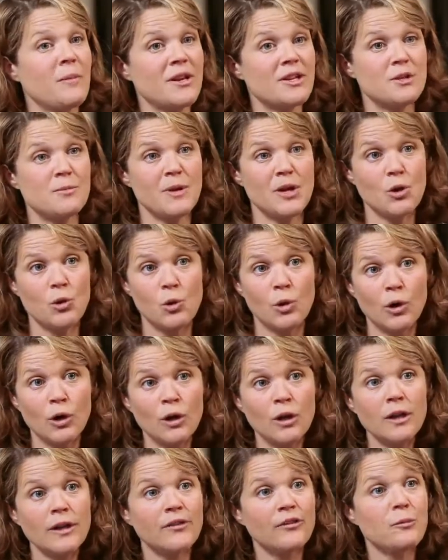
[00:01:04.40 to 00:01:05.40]
that's meant to be
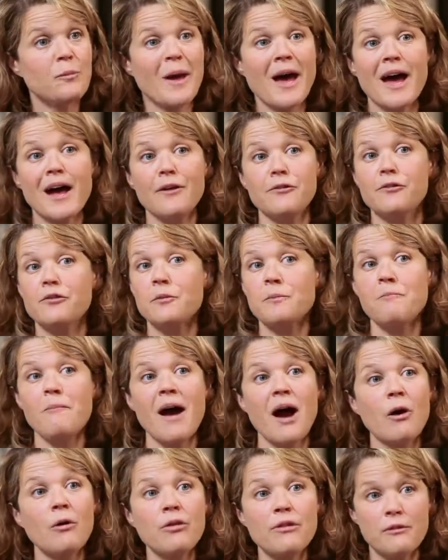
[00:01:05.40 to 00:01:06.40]
oral, it's passed
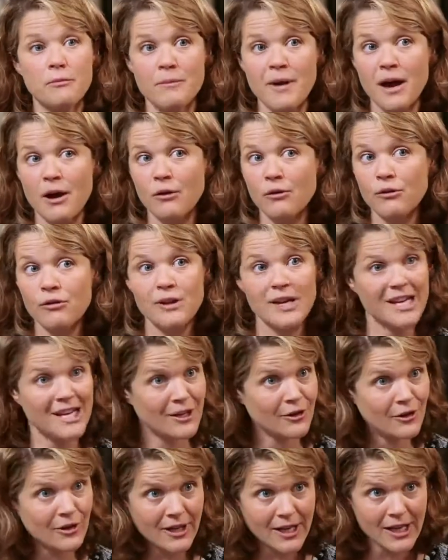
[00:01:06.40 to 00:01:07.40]
mouth to mouth,
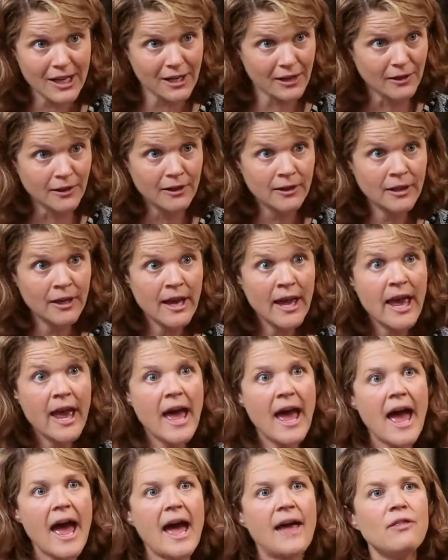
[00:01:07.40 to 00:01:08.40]
ear to ear.
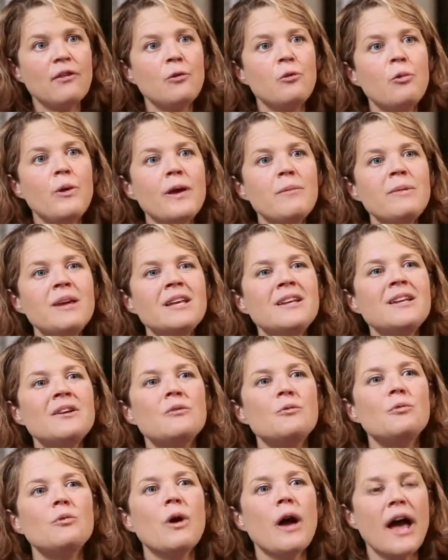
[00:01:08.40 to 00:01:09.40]
Mm-hmm. And the
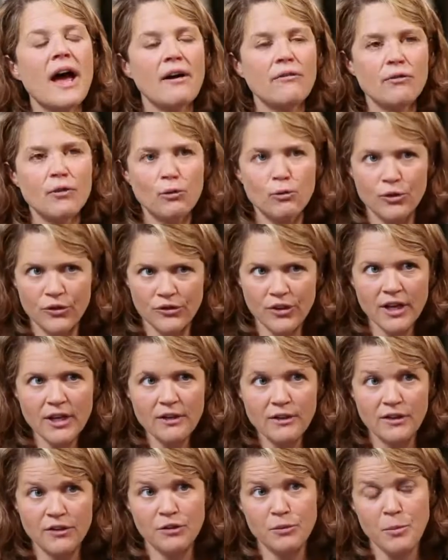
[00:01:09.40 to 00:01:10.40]
women have
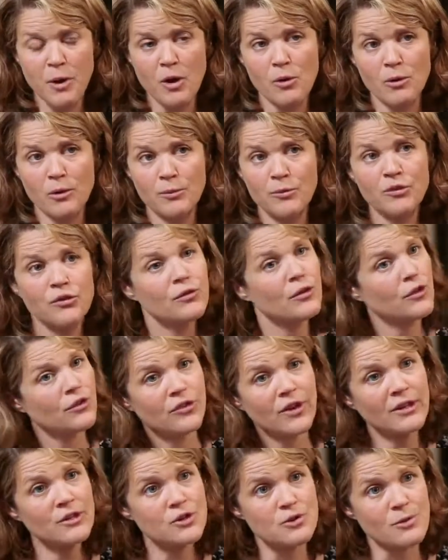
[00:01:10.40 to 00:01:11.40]
recited these poems for
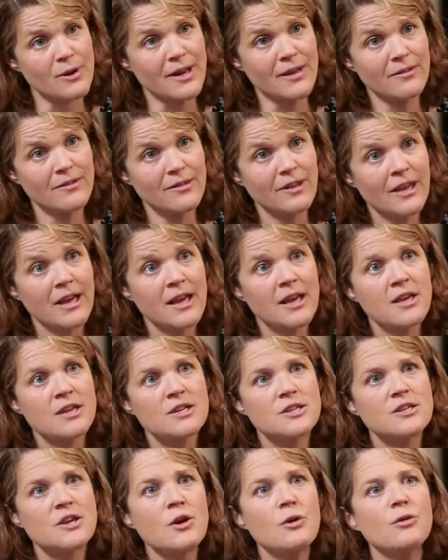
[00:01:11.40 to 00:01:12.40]
centuries.
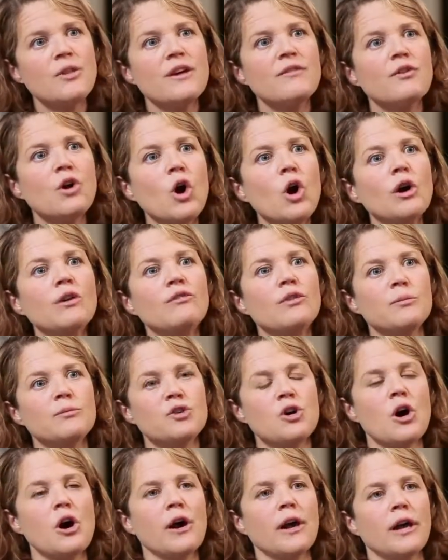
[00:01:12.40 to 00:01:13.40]
So they've gone
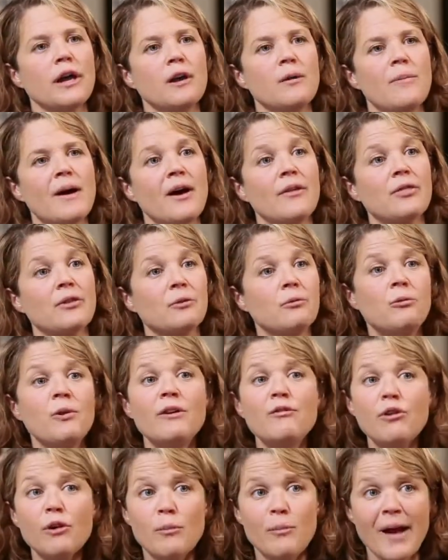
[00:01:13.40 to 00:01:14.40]
from talking about the
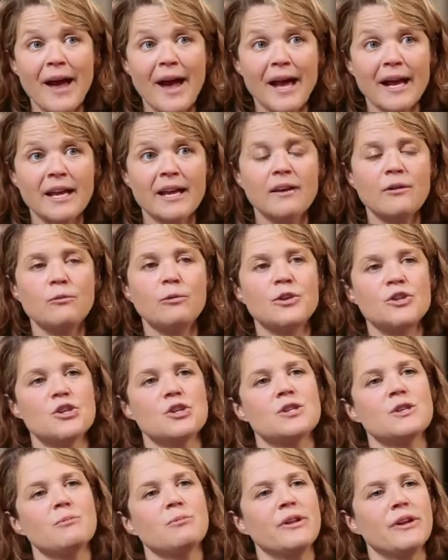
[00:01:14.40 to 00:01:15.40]
riverbank,
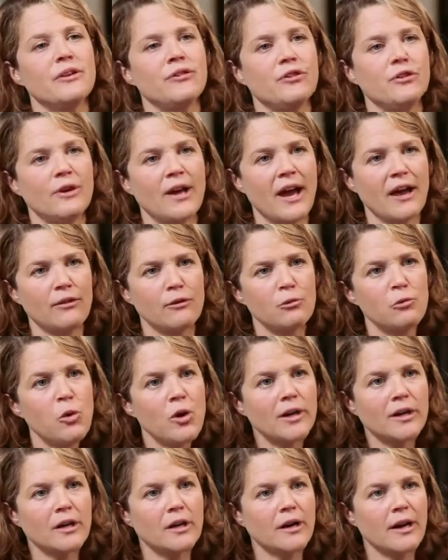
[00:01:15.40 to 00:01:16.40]
which is the place you gather
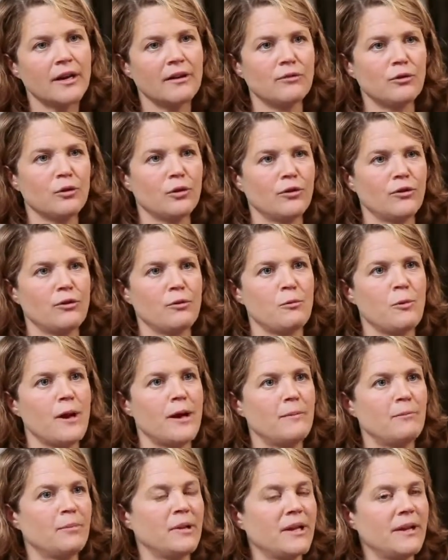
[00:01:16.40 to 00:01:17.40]
water, and of course the
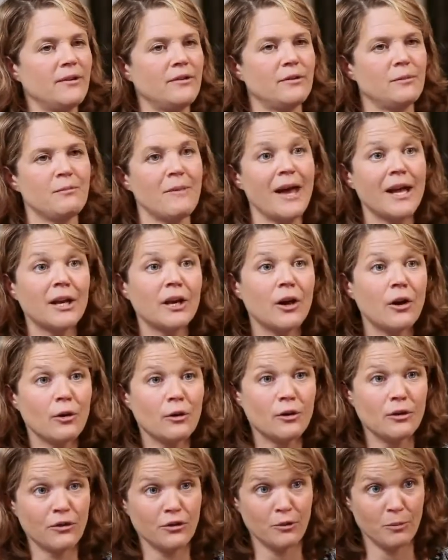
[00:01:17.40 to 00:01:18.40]
place men
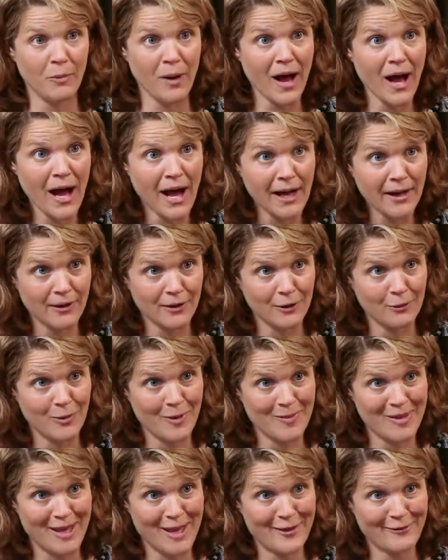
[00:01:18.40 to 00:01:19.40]
go to spy on the
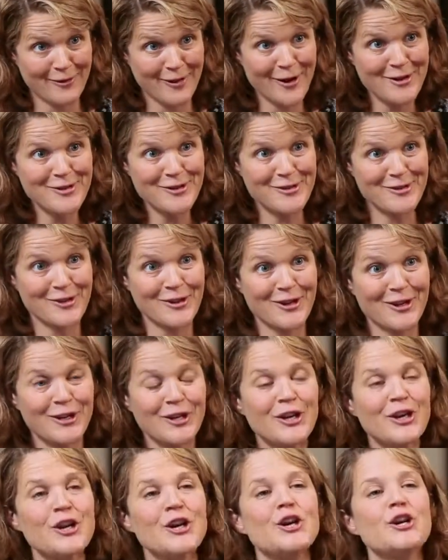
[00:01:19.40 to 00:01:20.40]
women they have crushes
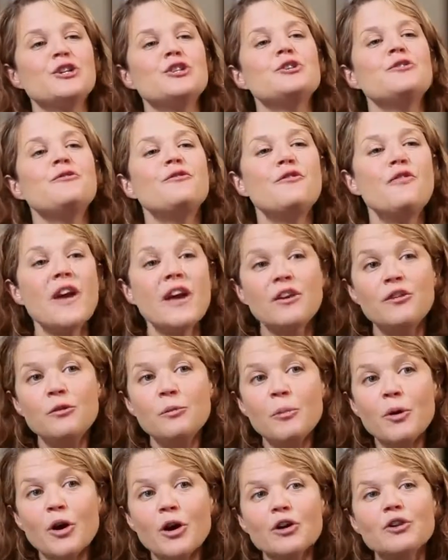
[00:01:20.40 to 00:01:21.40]
on, mm-hmm. to
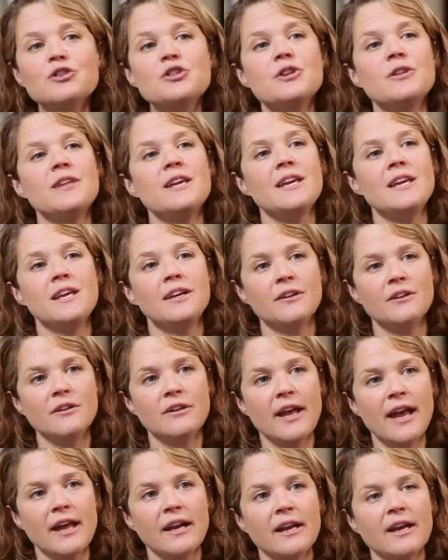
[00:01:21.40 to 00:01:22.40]
Facebook, to the
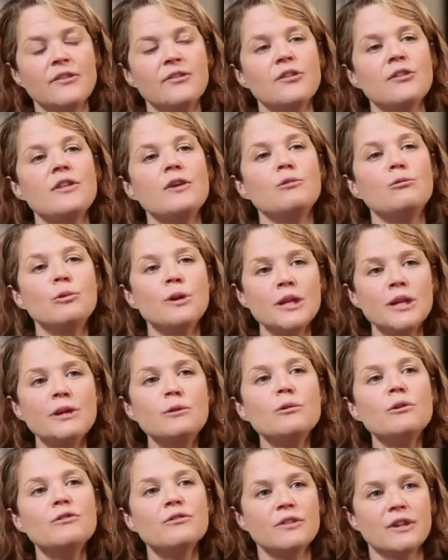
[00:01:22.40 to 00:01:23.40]
internet. And so they
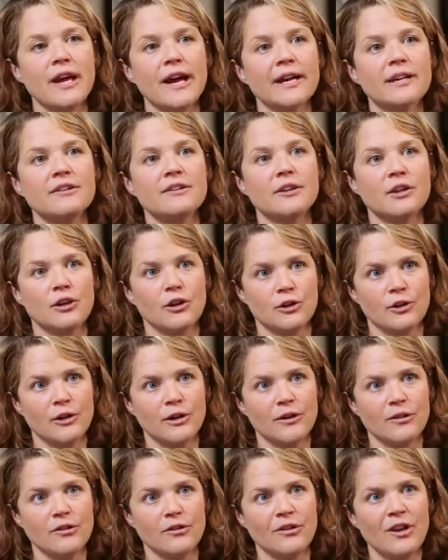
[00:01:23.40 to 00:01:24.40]
really reflect the
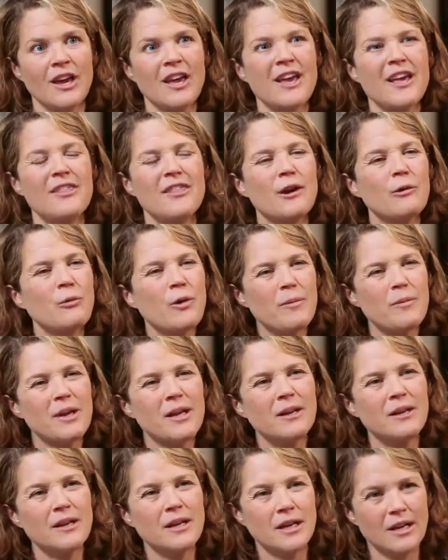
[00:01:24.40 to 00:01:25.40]
currents that
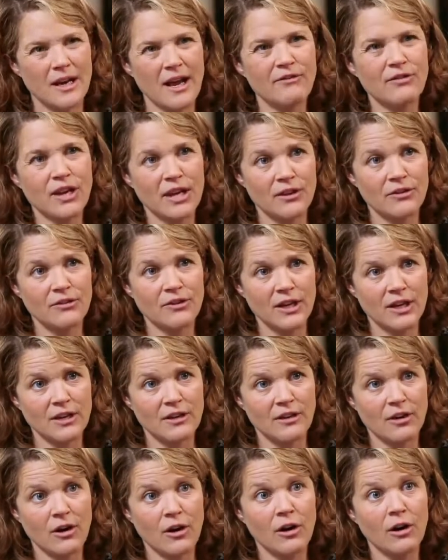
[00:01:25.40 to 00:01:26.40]
women in
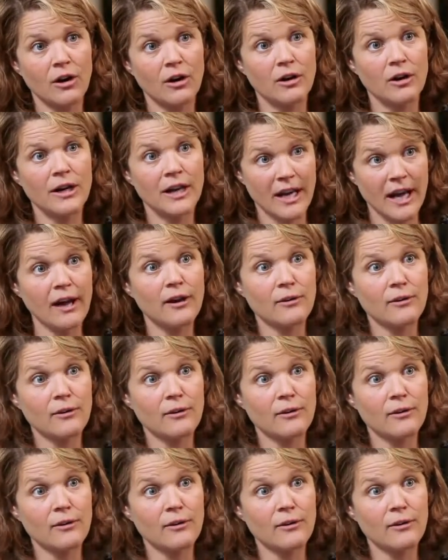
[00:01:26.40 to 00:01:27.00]
Afghanistan are